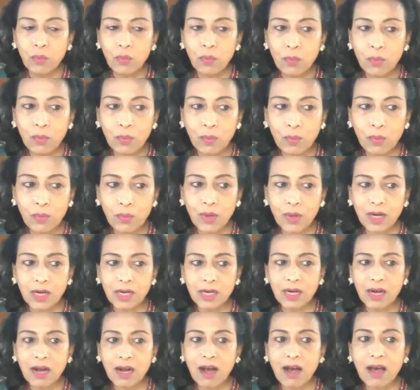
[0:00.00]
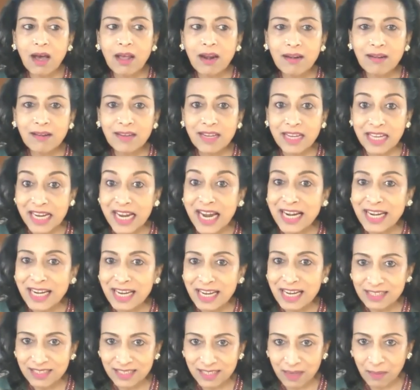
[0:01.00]
who uh, are
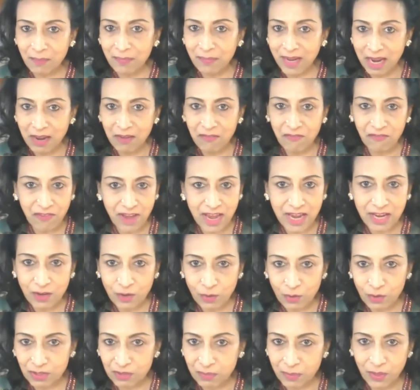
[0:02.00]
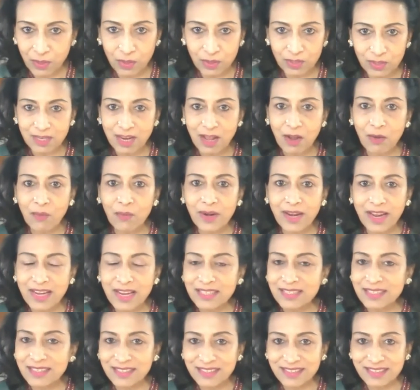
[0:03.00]
creating sometimes fake news because
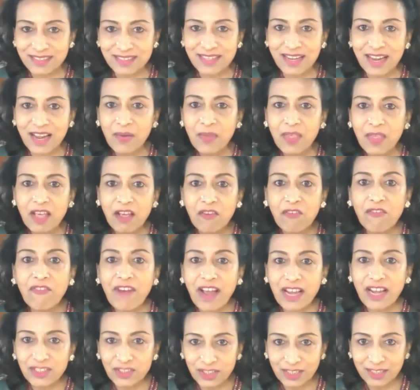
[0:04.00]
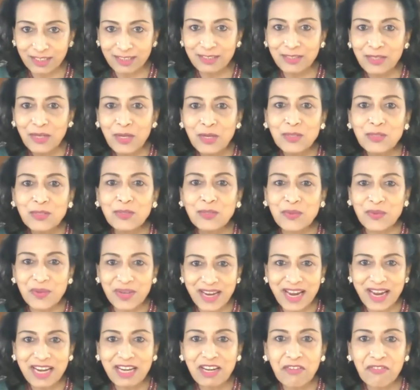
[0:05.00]
nowadays it is a fashion to
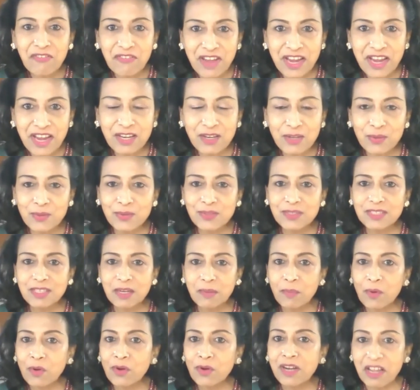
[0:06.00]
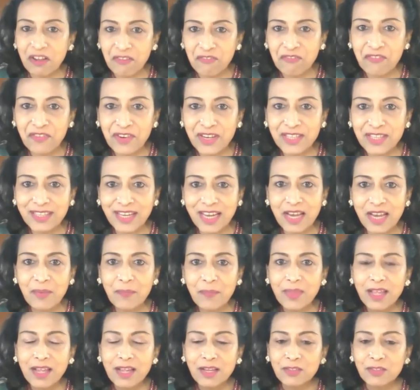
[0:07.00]
create a fake news about everything